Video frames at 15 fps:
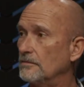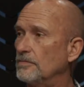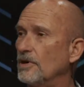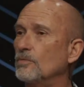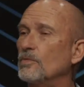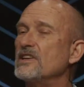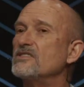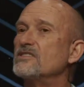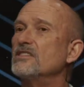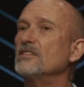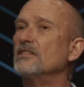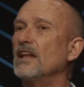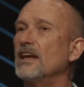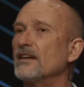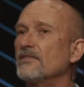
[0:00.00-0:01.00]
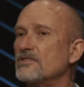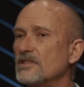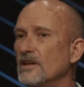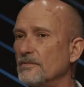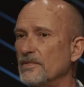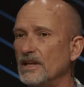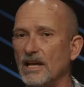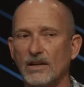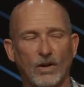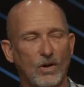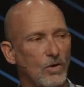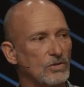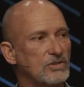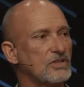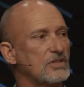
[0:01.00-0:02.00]
But we still have some of that
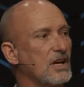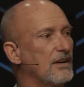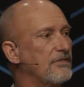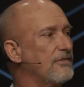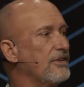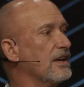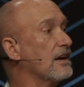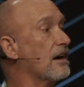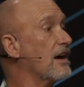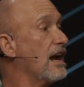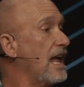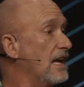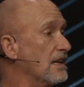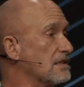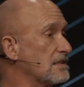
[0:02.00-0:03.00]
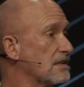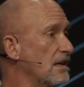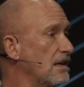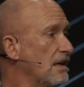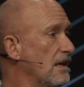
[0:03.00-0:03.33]
old stuff in our heads.